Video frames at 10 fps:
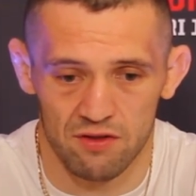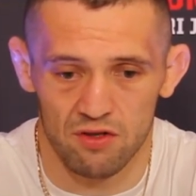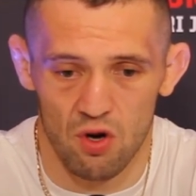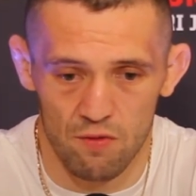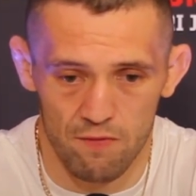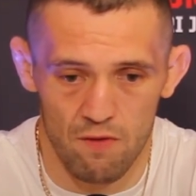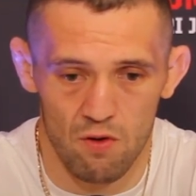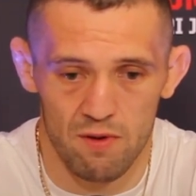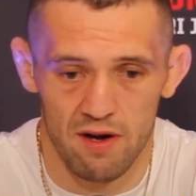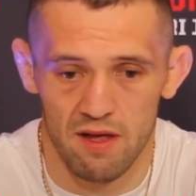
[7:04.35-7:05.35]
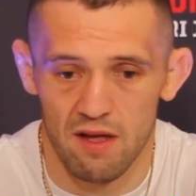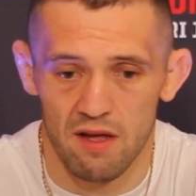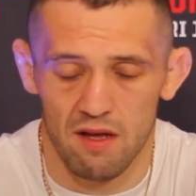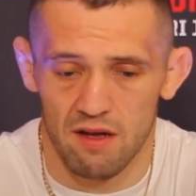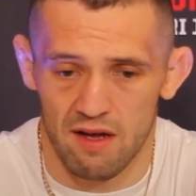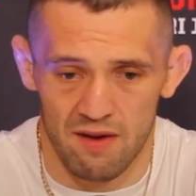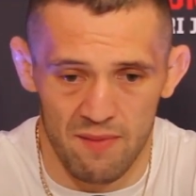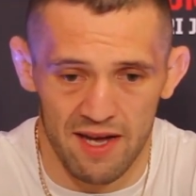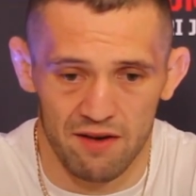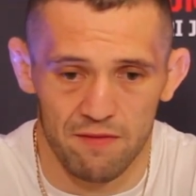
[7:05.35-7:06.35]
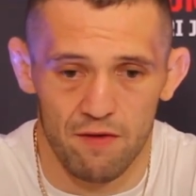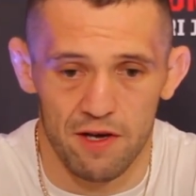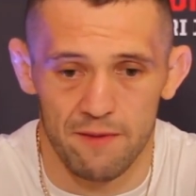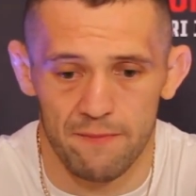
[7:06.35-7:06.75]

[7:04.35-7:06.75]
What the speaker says: just go forward and make it a fight.